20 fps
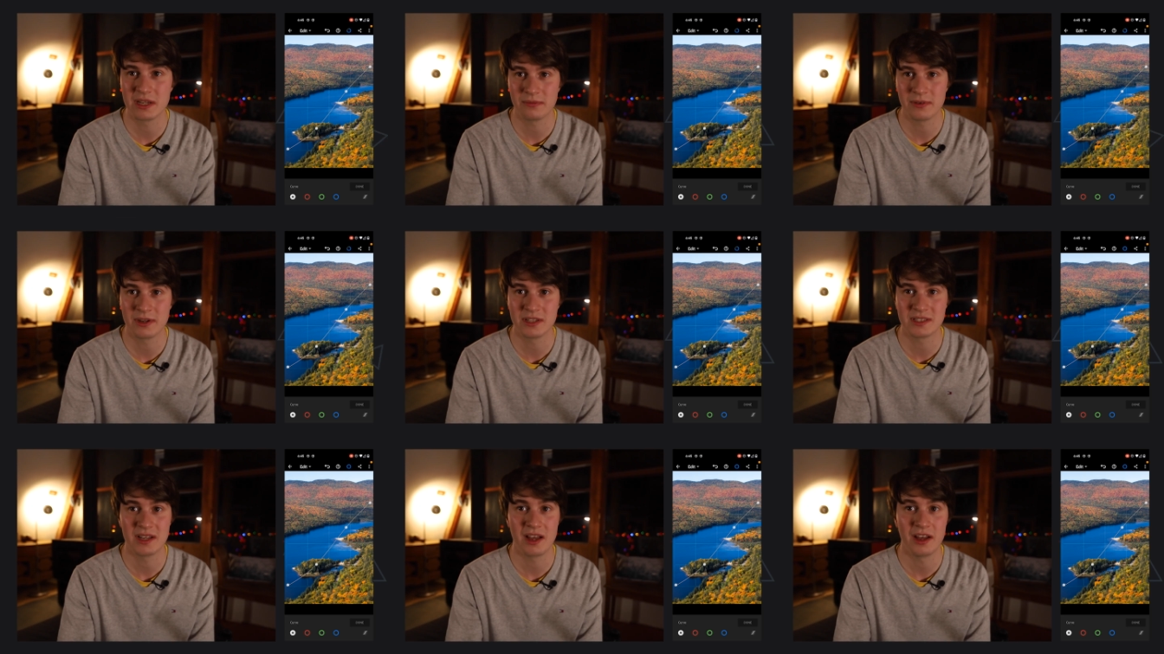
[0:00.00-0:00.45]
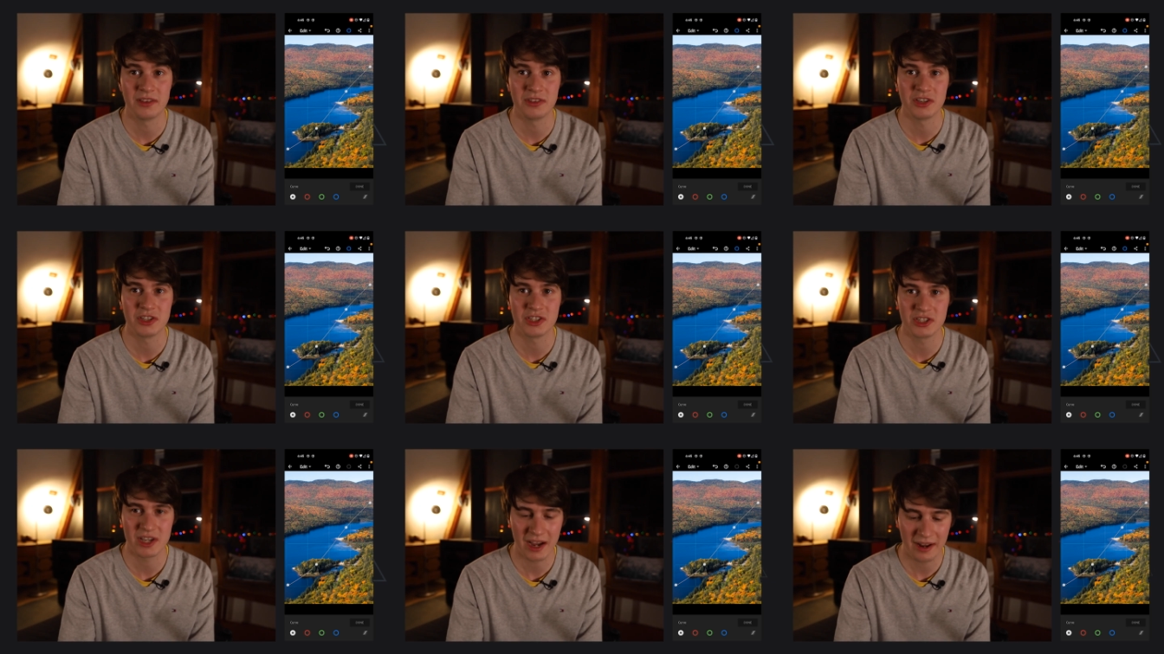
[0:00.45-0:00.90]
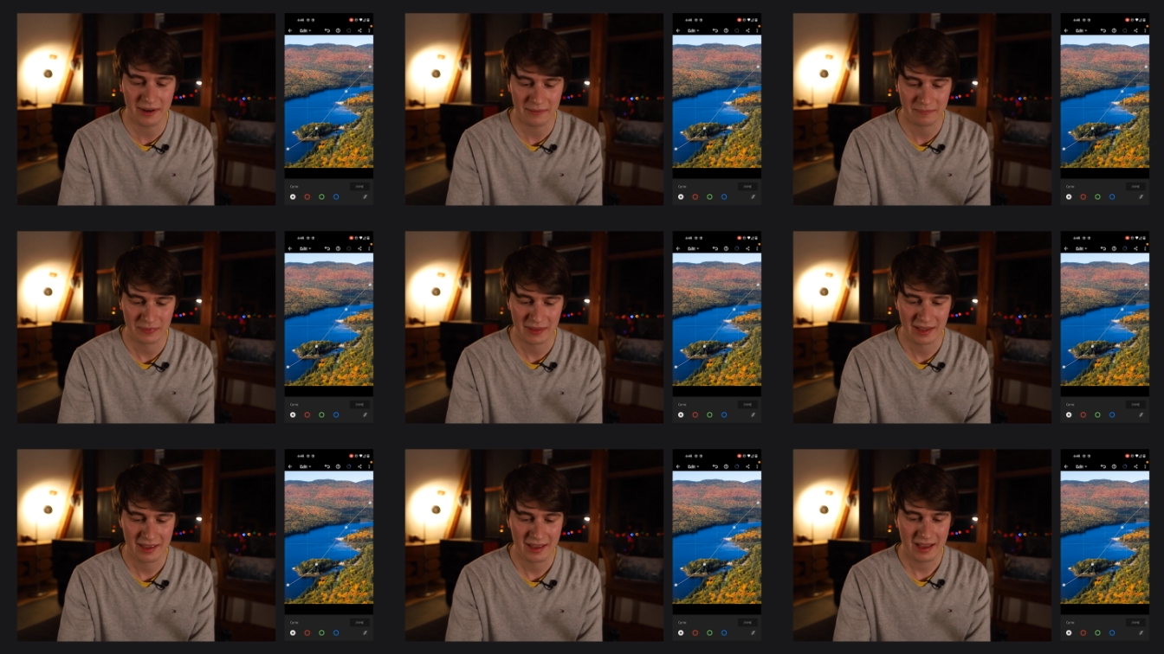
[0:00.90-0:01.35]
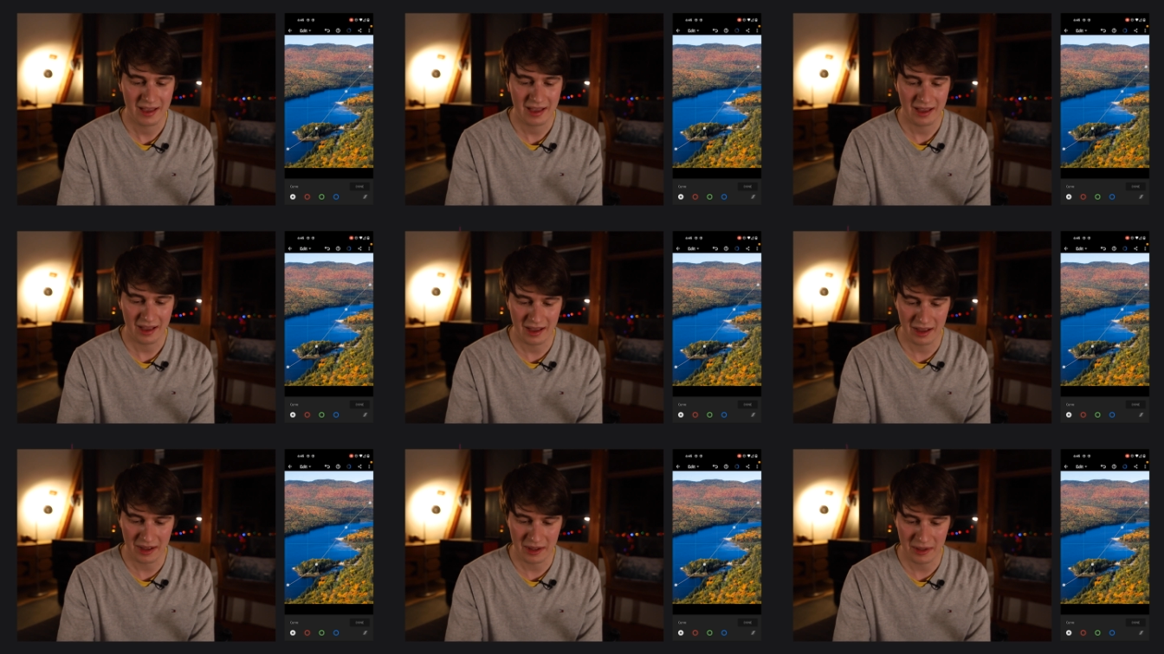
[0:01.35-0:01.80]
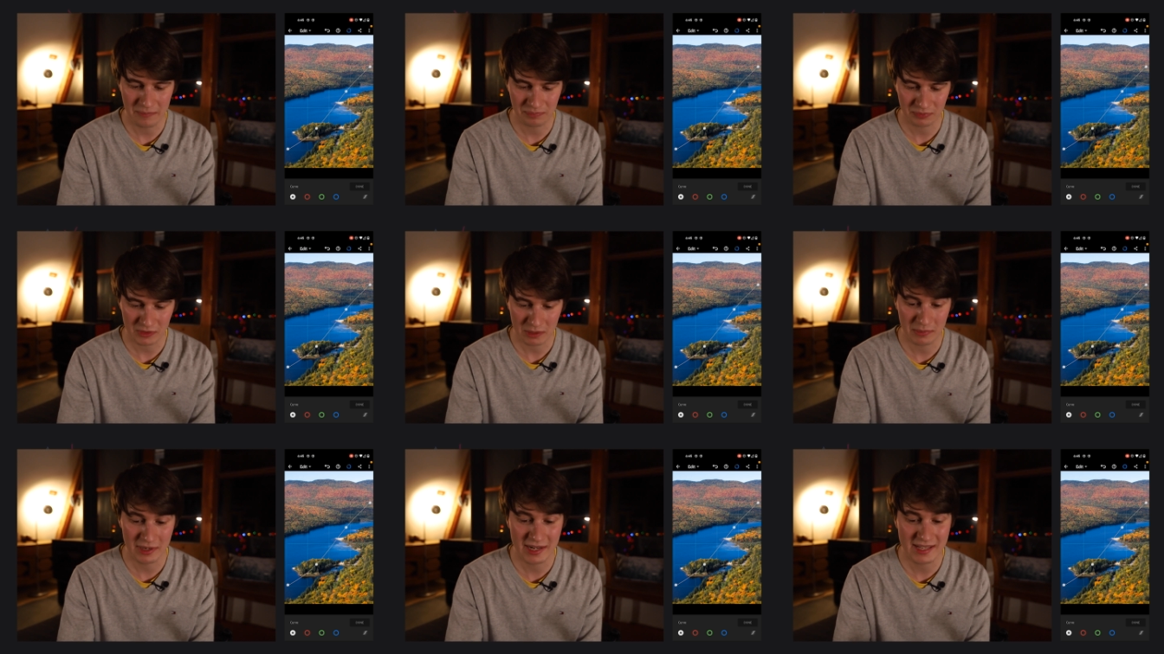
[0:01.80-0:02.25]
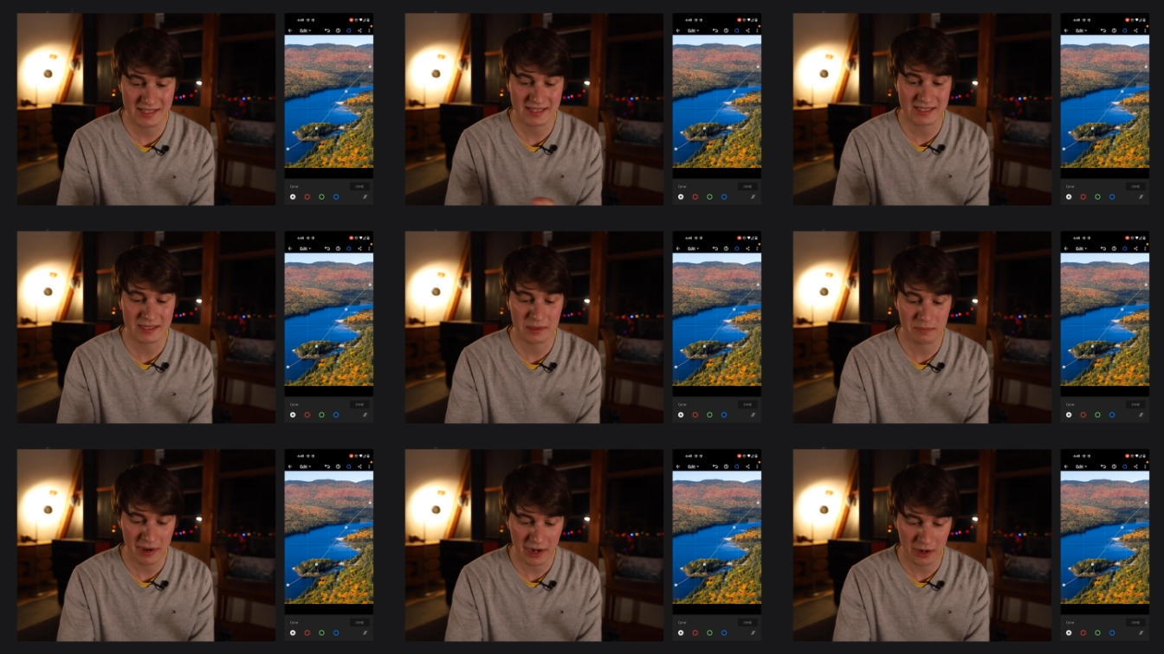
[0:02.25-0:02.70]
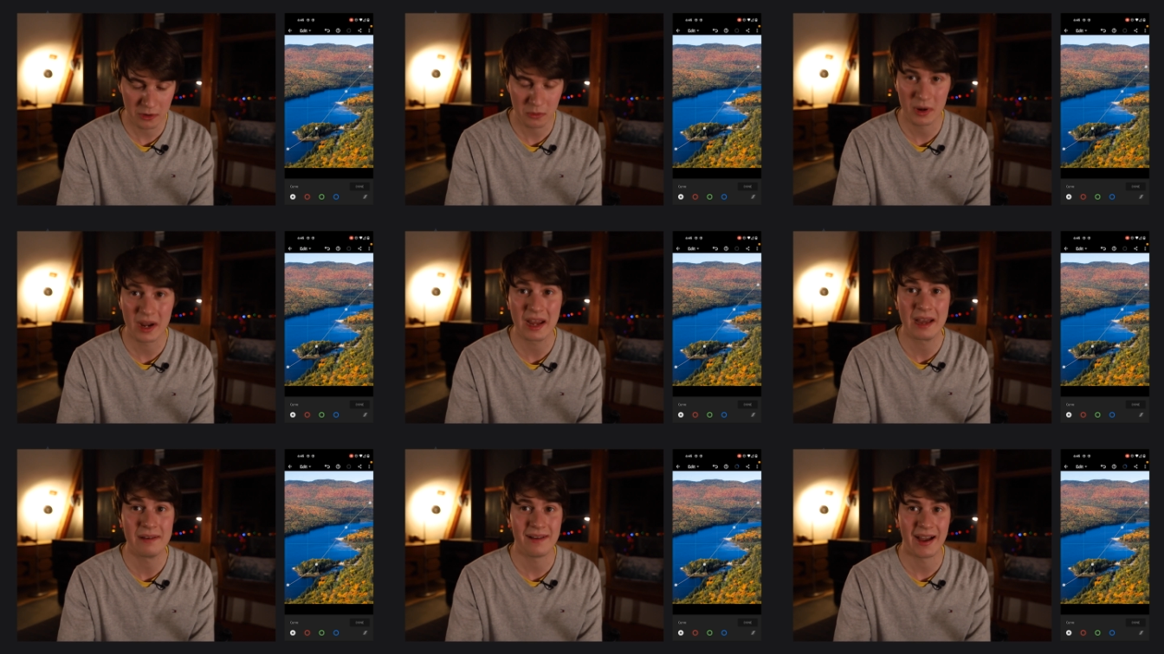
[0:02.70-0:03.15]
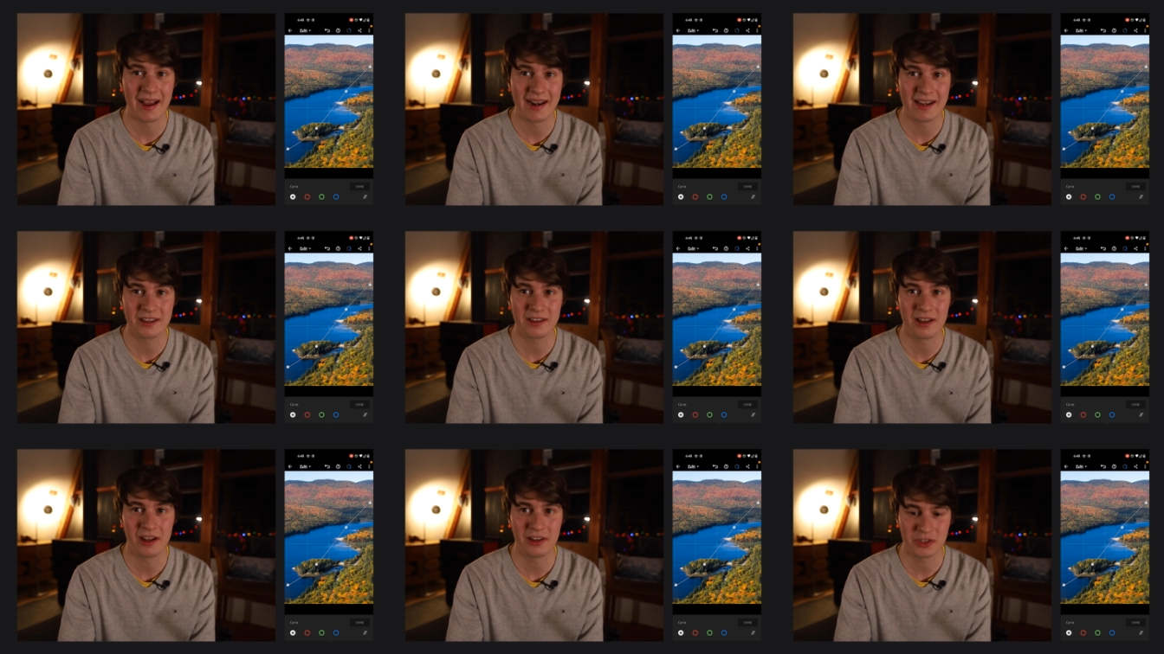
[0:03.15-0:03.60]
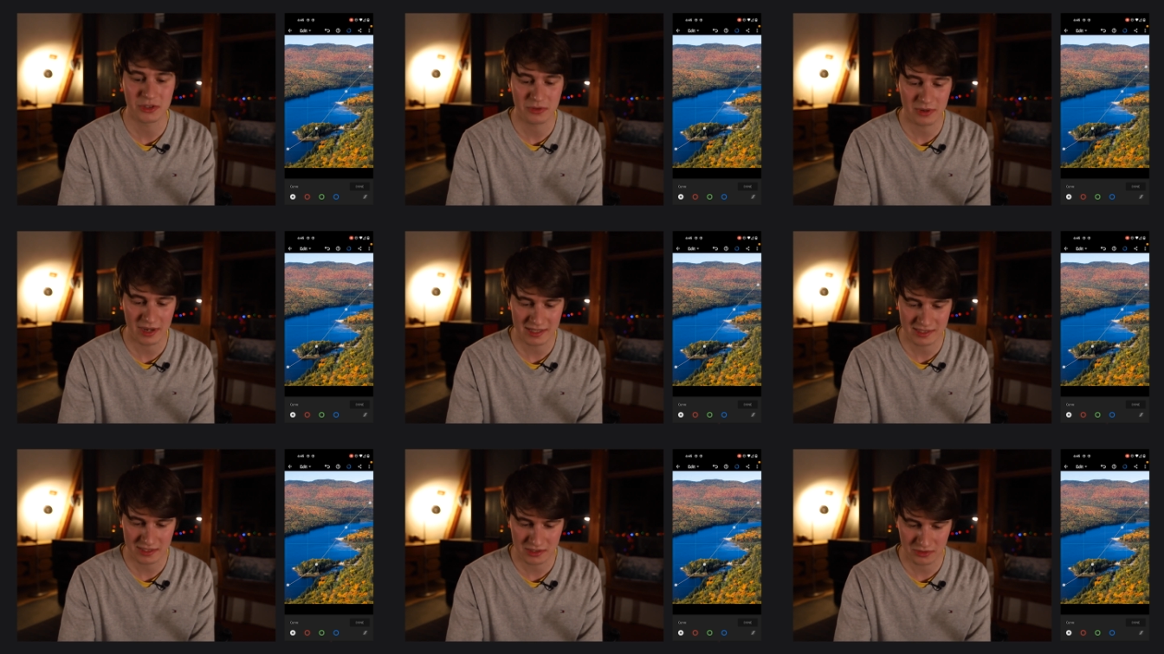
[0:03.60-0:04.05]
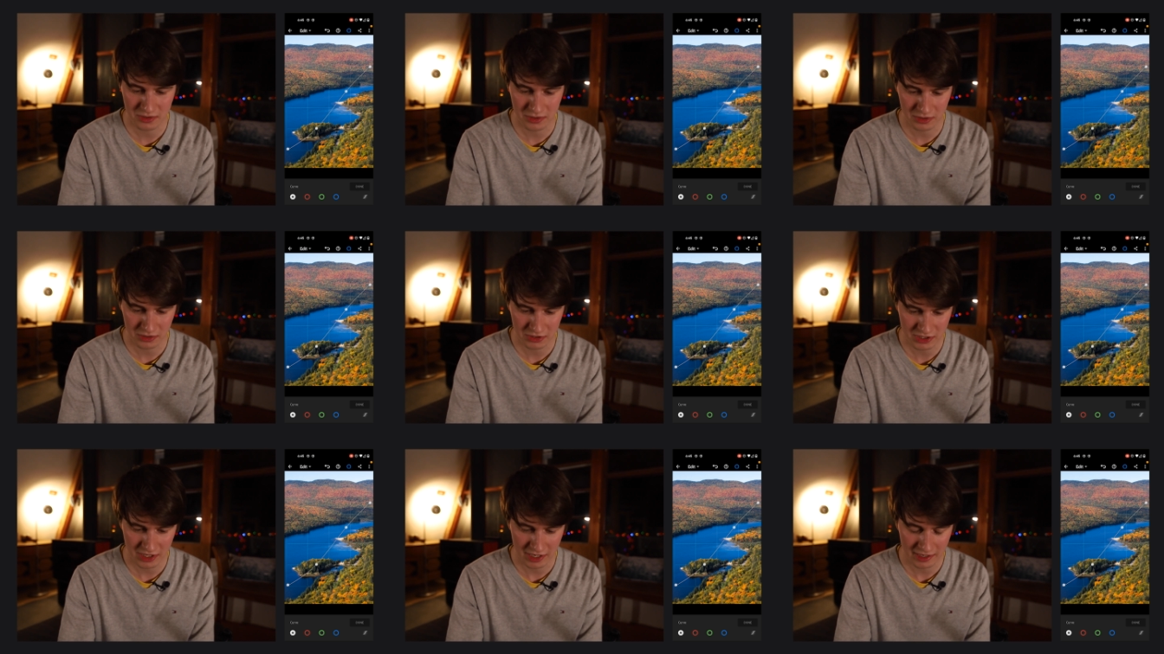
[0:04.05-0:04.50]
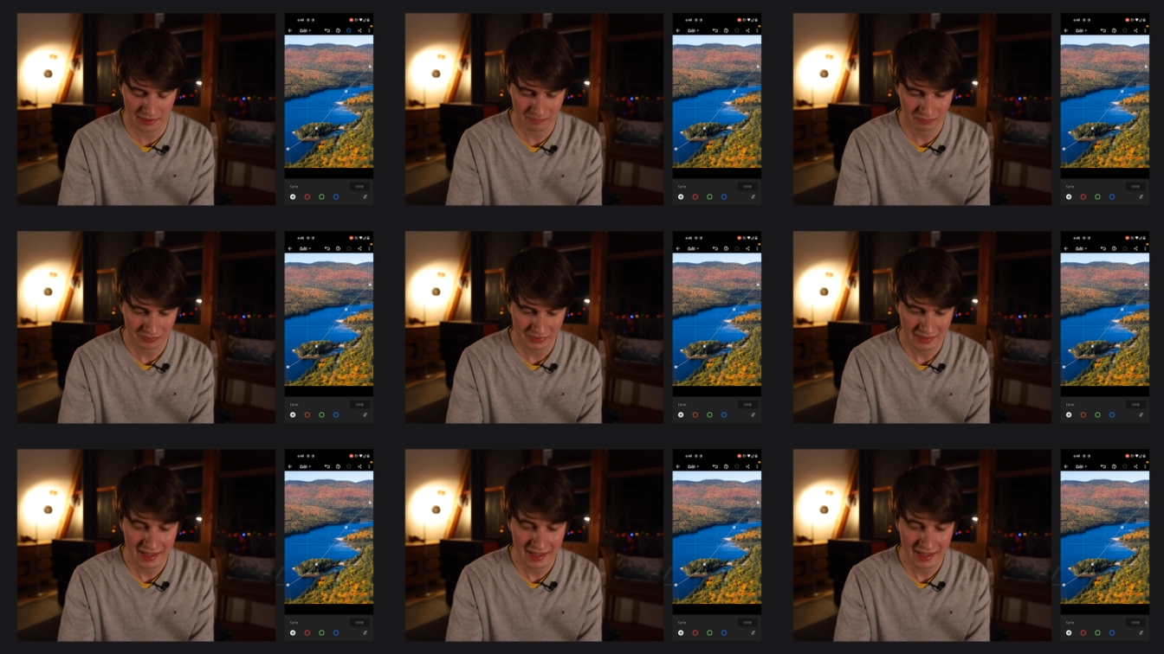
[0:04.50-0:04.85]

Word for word: difference on the shot, um, but this is a better way of adding contrast to your shot.